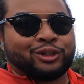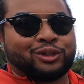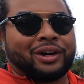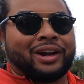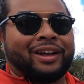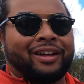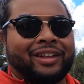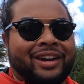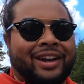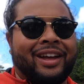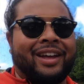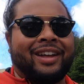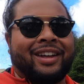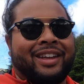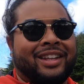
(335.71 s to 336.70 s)
trail and
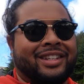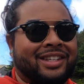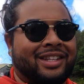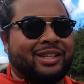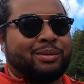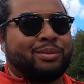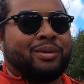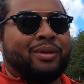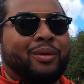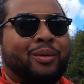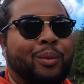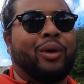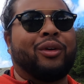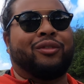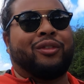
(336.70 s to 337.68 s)
get to these
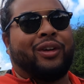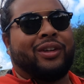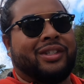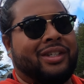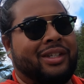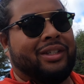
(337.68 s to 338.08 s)
waterfalls.